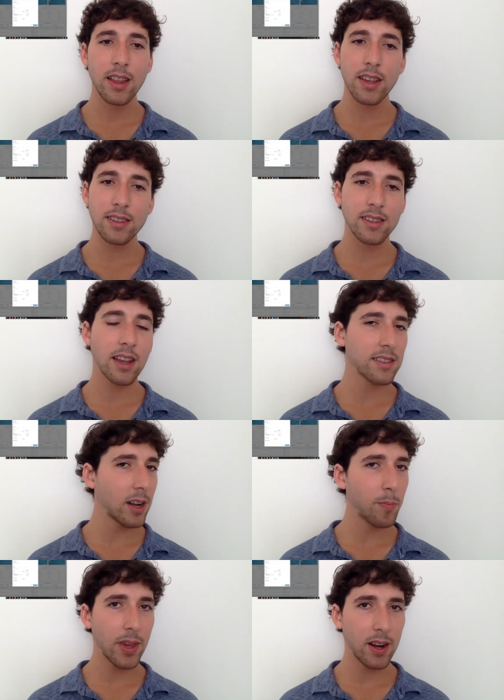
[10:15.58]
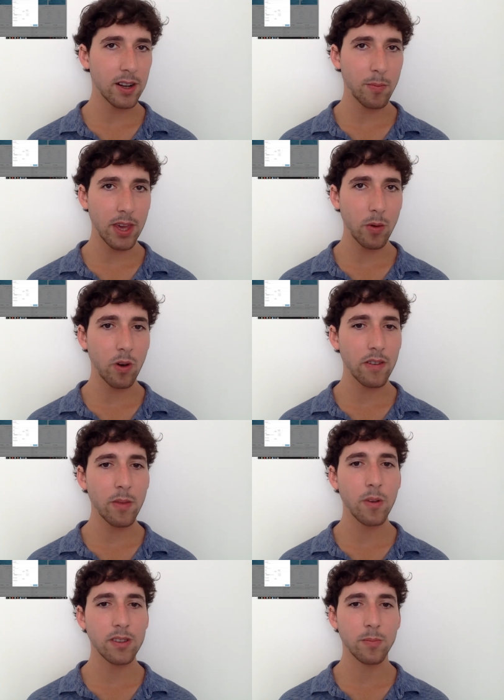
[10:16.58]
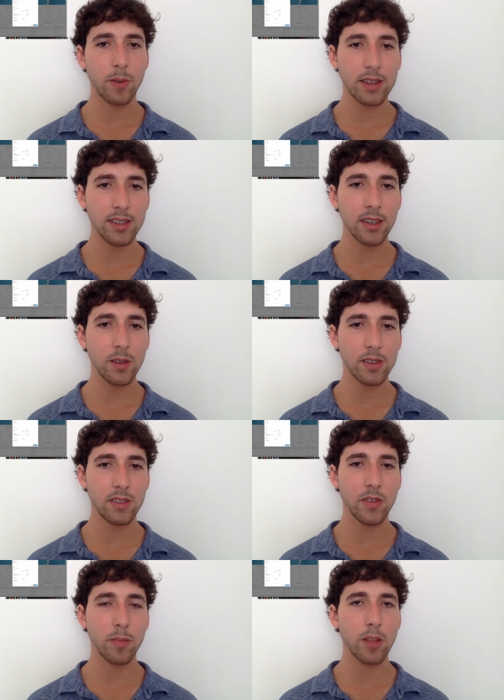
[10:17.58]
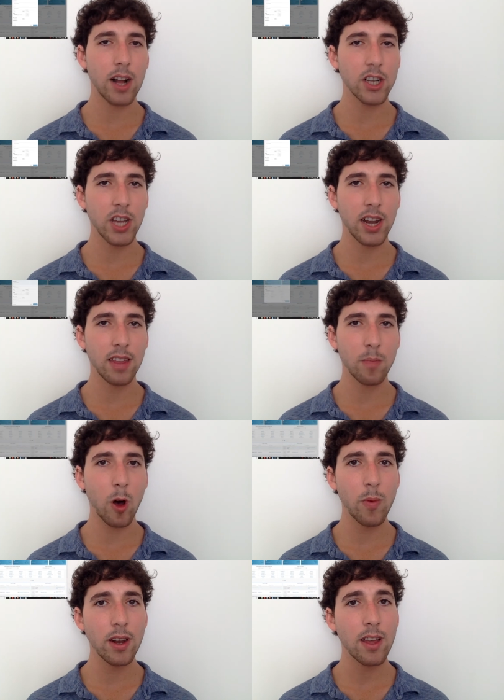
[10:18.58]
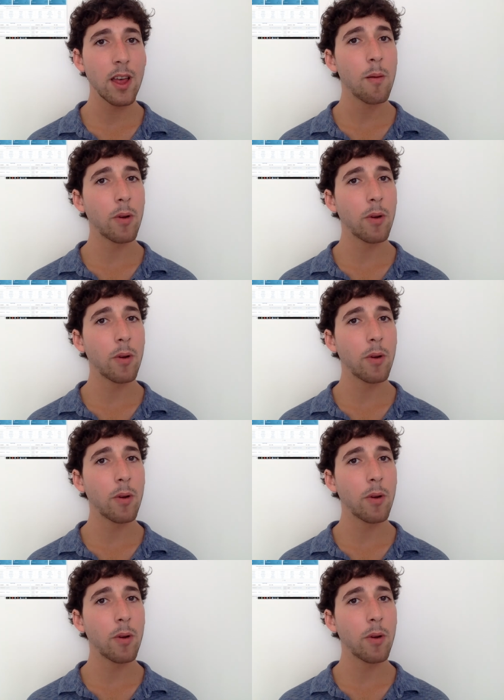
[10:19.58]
This doesn't appear to be one of the most pressing uses for the blockchain at the moment,